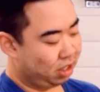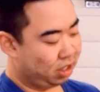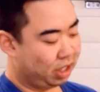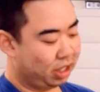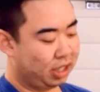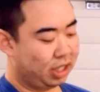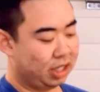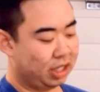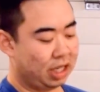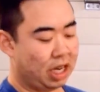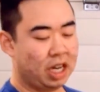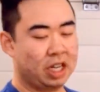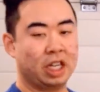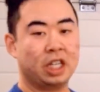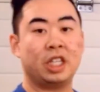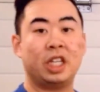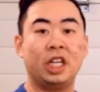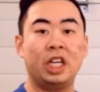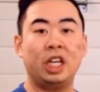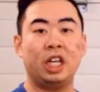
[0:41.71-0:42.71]
This is
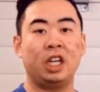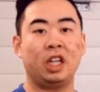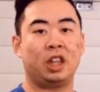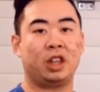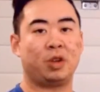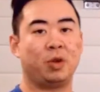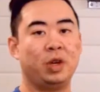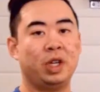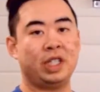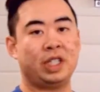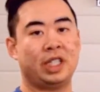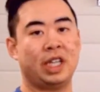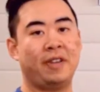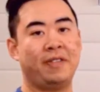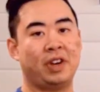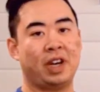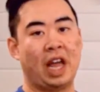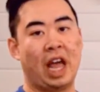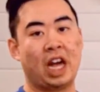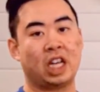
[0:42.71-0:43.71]
the
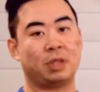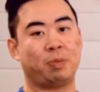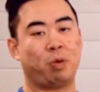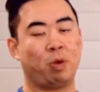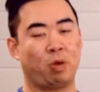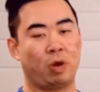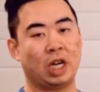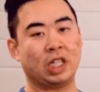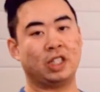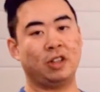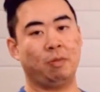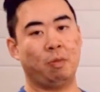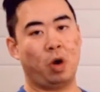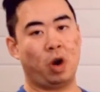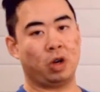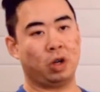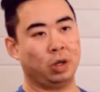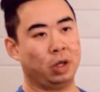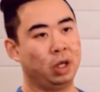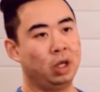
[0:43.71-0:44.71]
TE37X Progressive
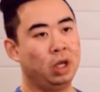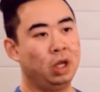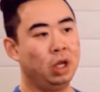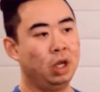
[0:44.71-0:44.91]
Model.